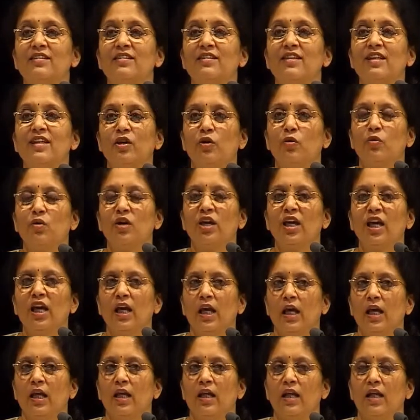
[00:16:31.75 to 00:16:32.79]
The
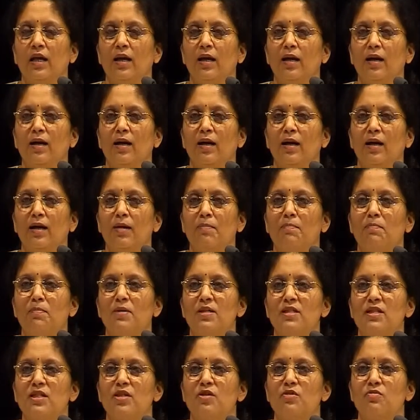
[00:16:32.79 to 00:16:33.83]
yogi, a
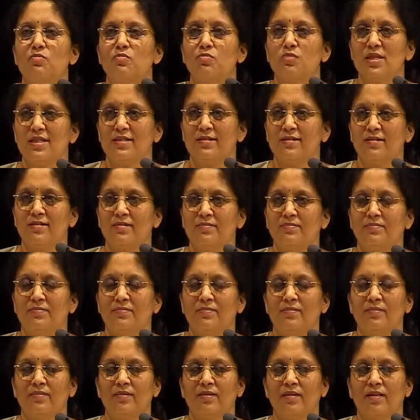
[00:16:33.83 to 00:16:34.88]
person of wisdom,
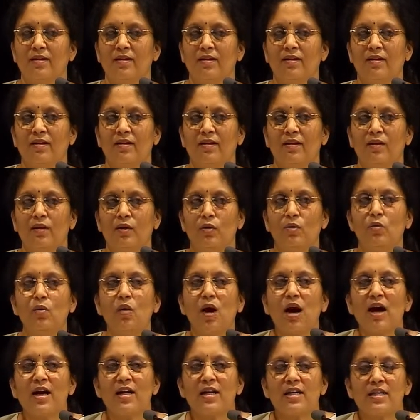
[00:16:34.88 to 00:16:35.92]
who
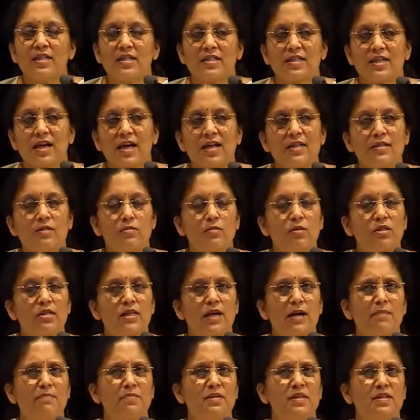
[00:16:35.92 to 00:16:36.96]
understands what's
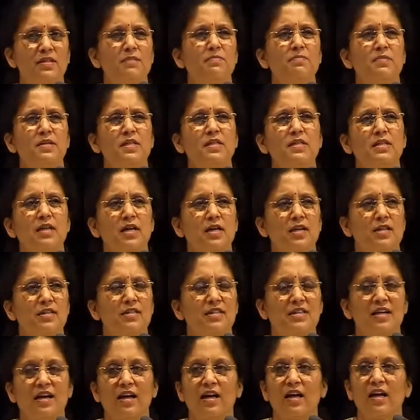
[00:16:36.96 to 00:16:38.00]
happening. See, please
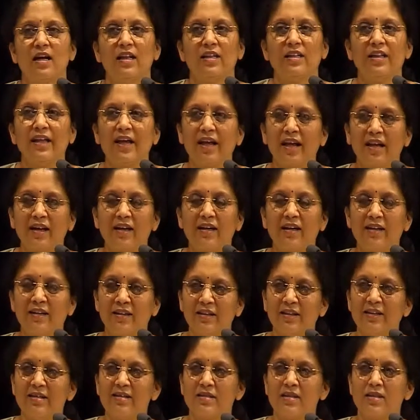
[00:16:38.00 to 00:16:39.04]
understand, there
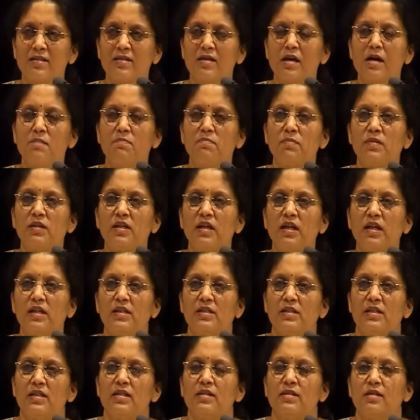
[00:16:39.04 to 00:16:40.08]
in this example,
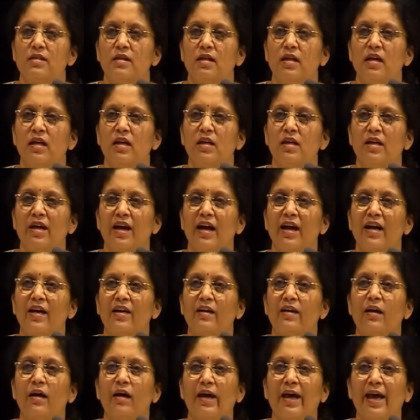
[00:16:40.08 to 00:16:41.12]
at least the king
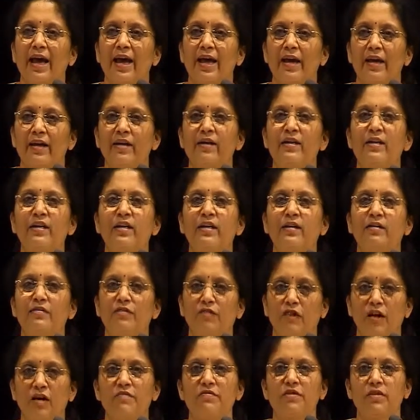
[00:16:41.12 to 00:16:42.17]
had guaranteed
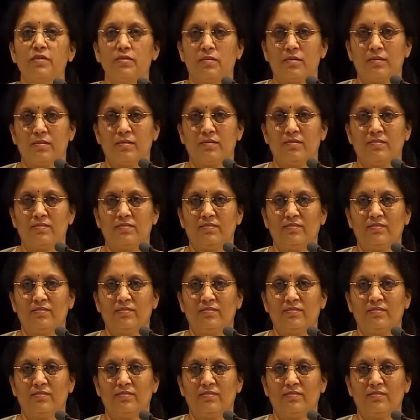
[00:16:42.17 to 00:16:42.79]
5 years.